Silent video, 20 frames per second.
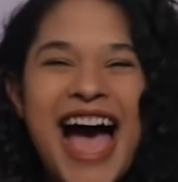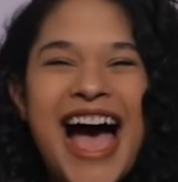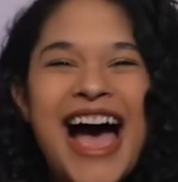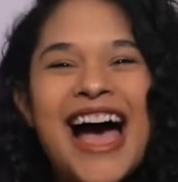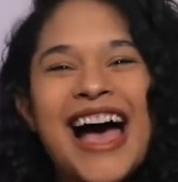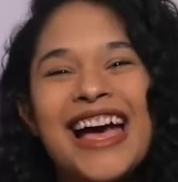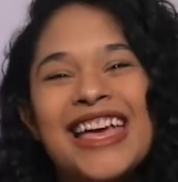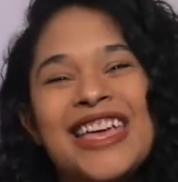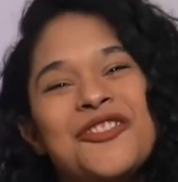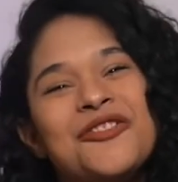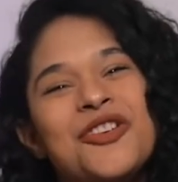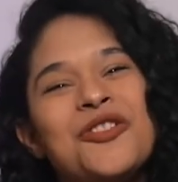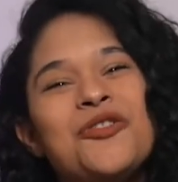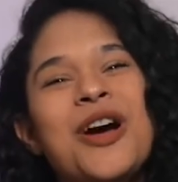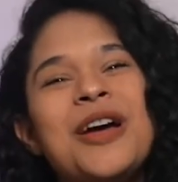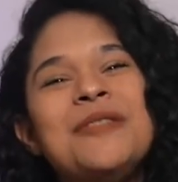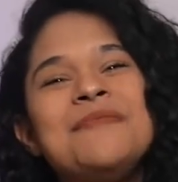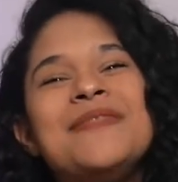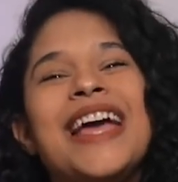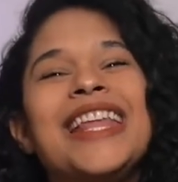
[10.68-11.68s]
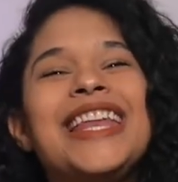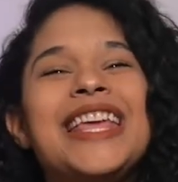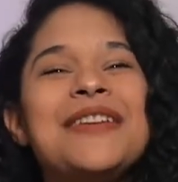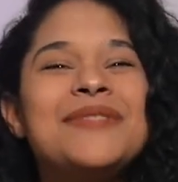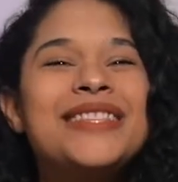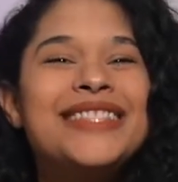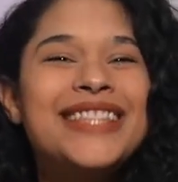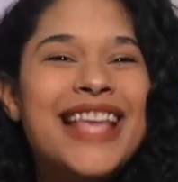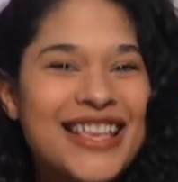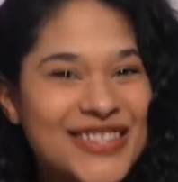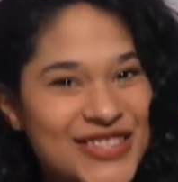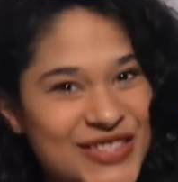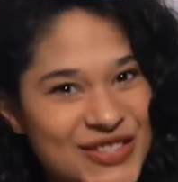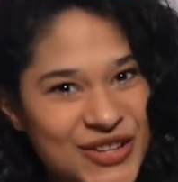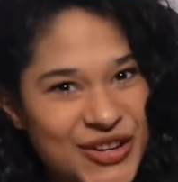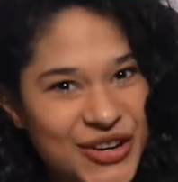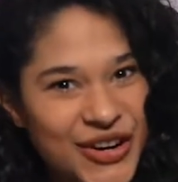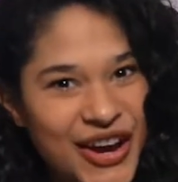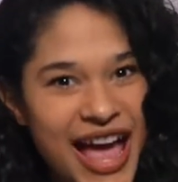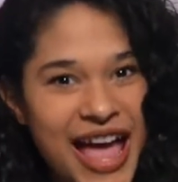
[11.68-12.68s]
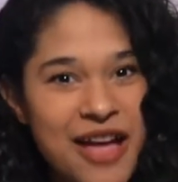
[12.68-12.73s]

Hi everyone, my name is Esther,